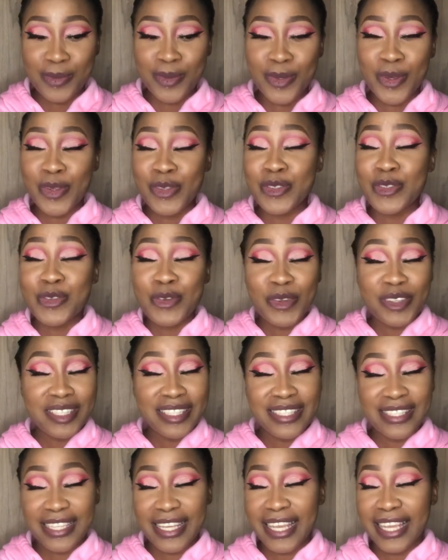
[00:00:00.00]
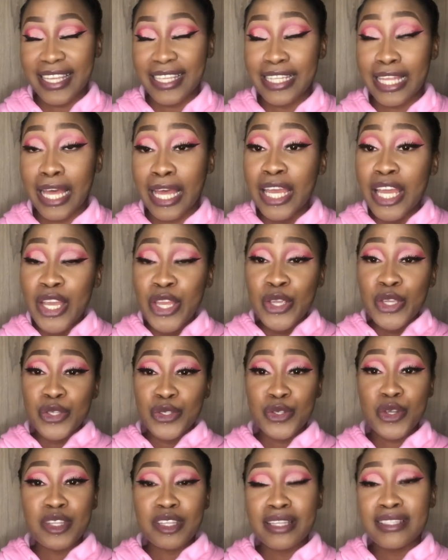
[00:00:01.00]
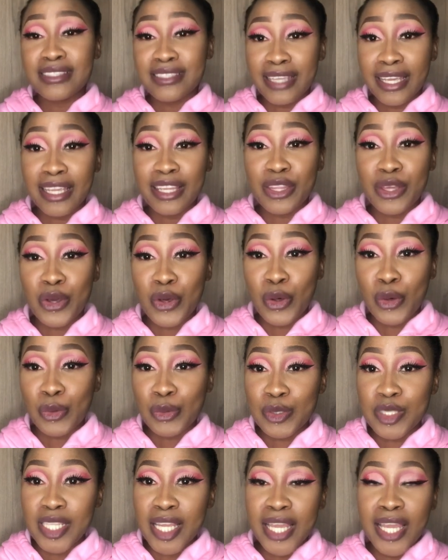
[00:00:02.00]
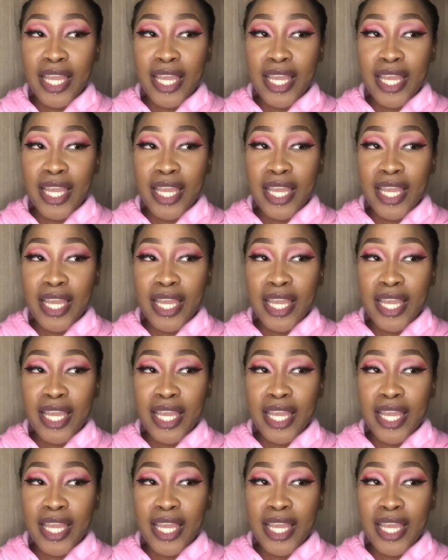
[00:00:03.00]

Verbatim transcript: because you know they're saying that, you know that saying that gold,